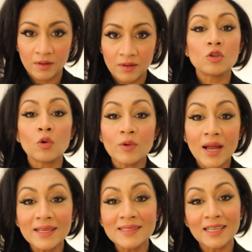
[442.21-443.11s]
So
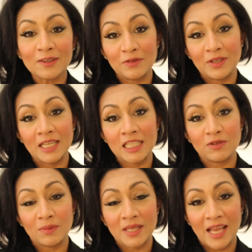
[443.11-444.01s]
rise like a phoenix
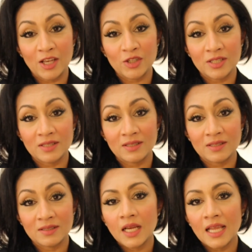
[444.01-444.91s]
from the ashes